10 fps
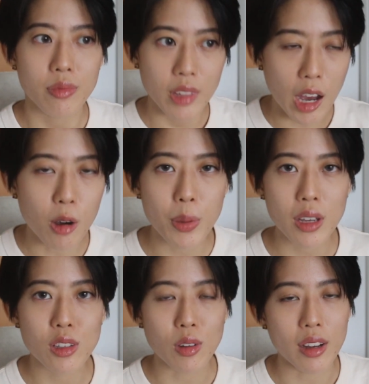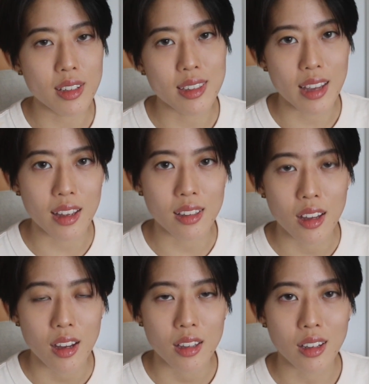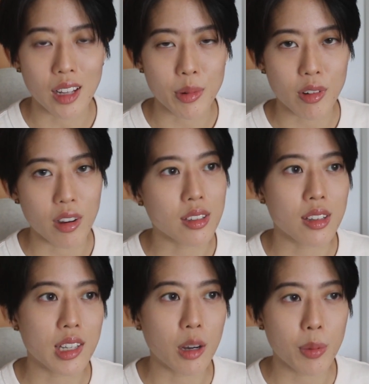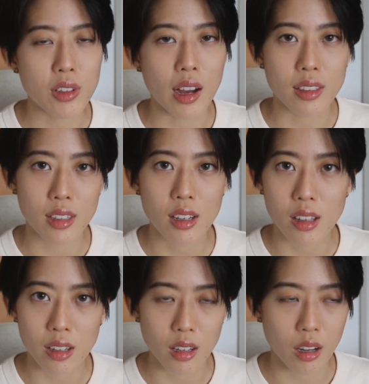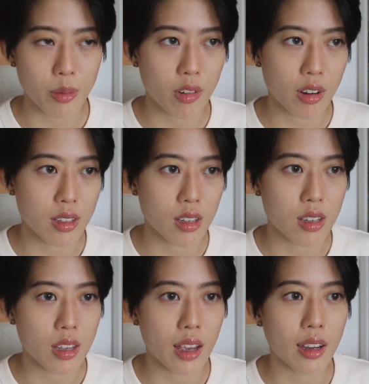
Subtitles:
helping to understand the climate crisis, helping to articulate the climate crisis,